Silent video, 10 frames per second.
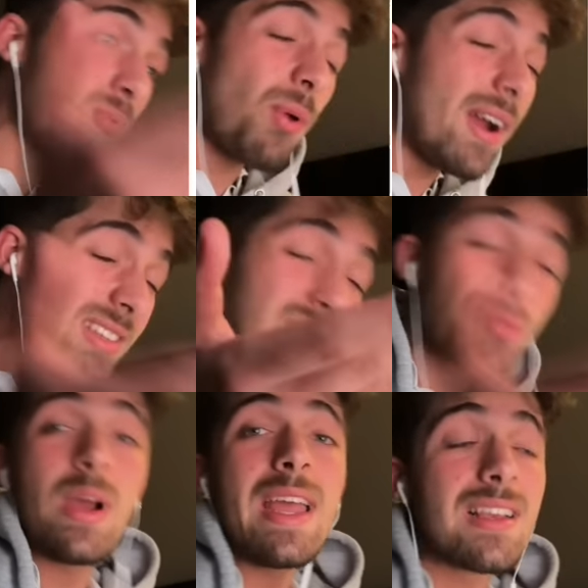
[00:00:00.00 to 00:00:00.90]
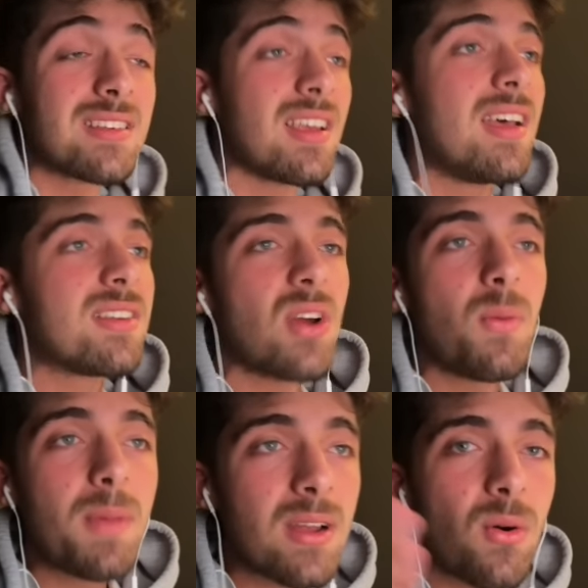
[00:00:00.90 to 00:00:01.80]
price swings. So
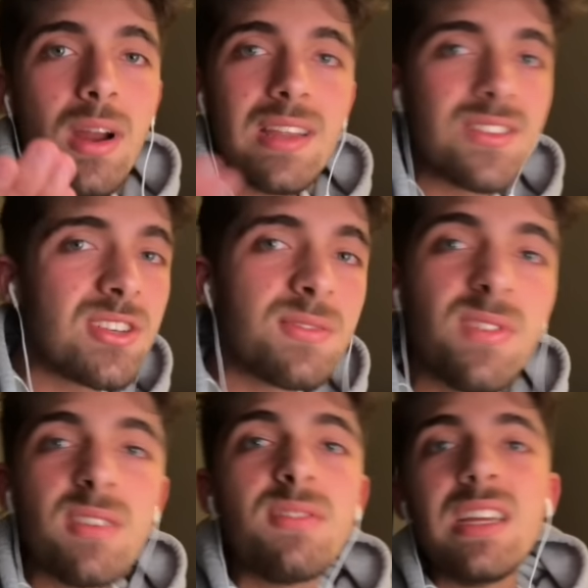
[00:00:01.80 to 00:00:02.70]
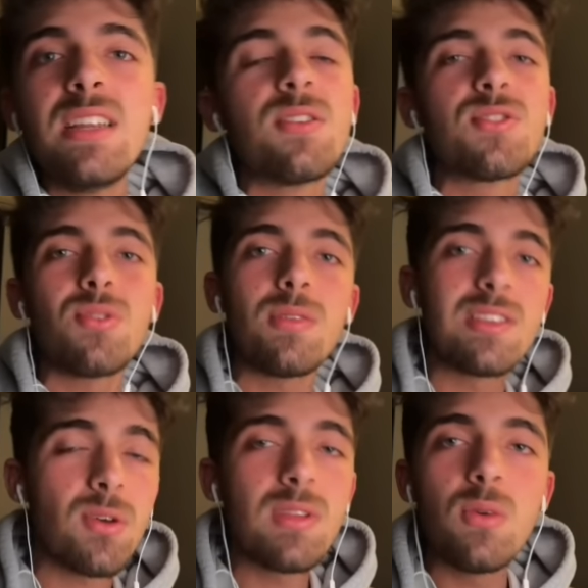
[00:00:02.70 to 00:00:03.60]
Bitcoin is just 15 years old.
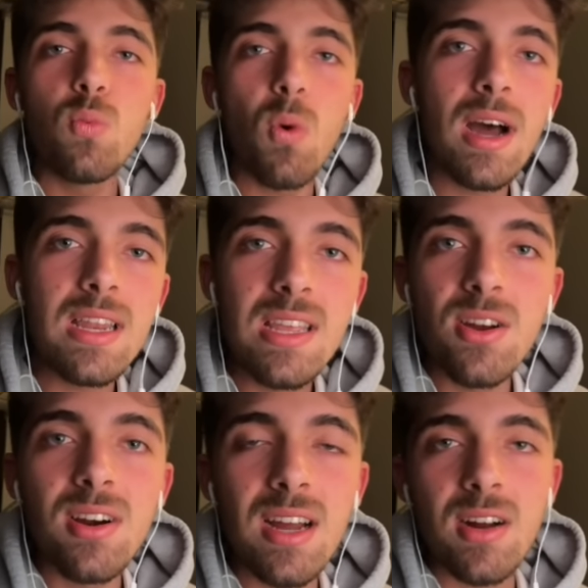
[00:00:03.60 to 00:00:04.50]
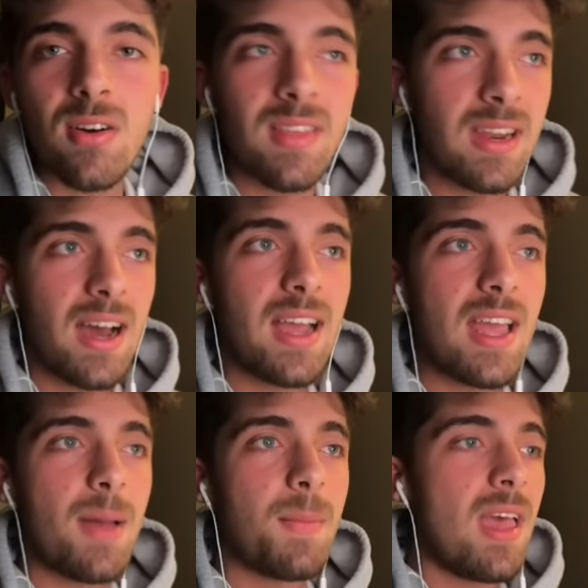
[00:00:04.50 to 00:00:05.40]
It's only 1 year younger than I
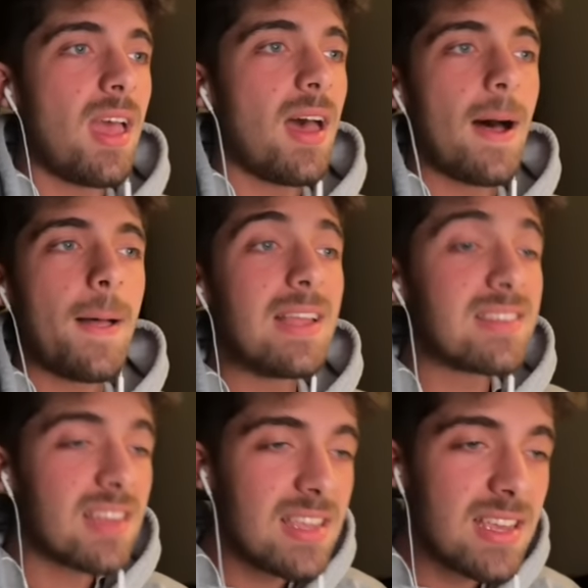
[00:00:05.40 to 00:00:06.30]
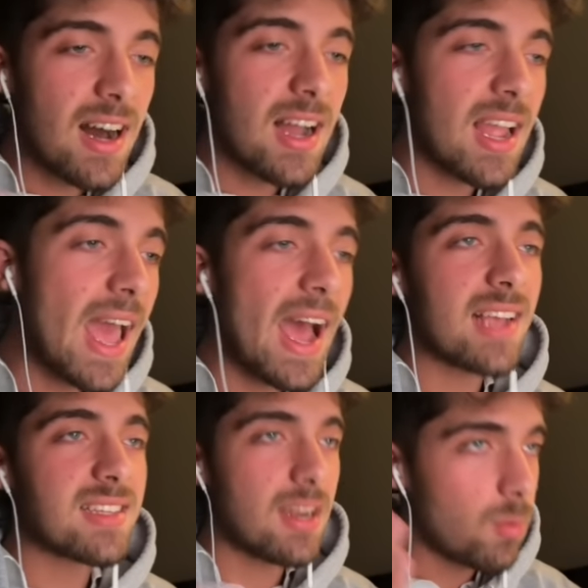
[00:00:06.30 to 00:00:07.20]
am. It's a young
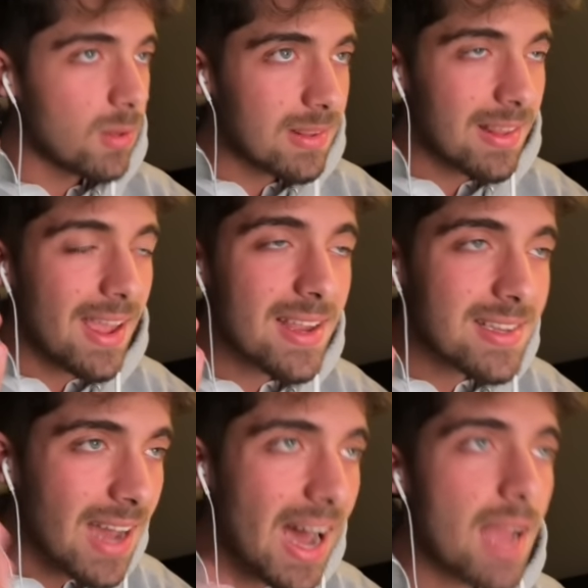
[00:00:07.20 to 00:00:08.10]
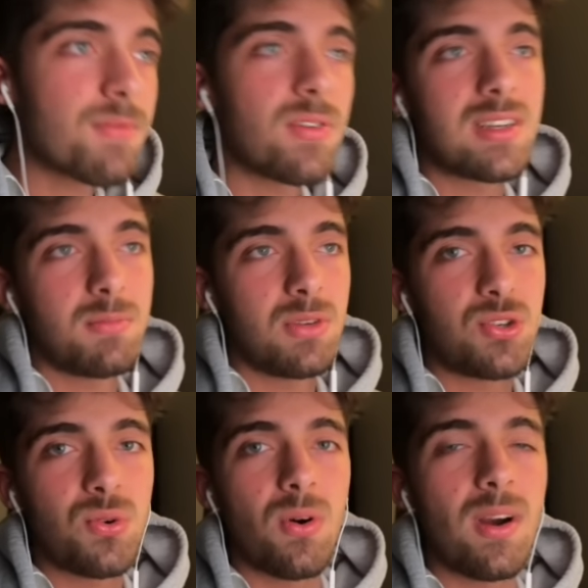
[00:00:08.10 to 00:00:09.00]
asset. It will take time for it to
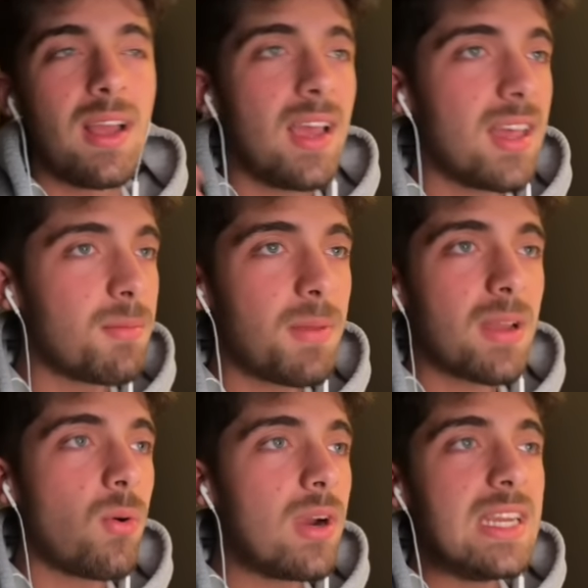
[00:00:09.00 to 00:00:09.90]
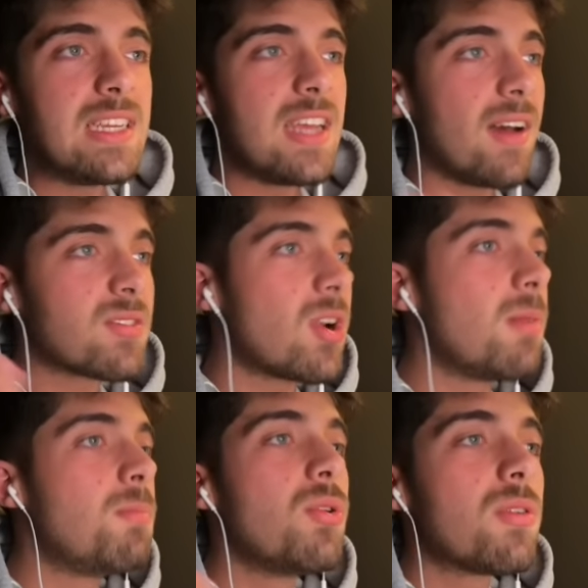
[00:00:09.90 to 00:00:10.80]
mature, and the Bitcoin ETFs are a
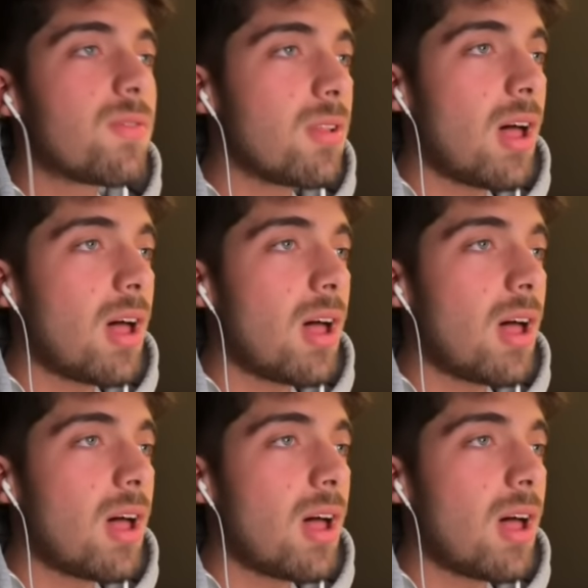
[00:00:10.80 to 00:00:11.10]
beautiful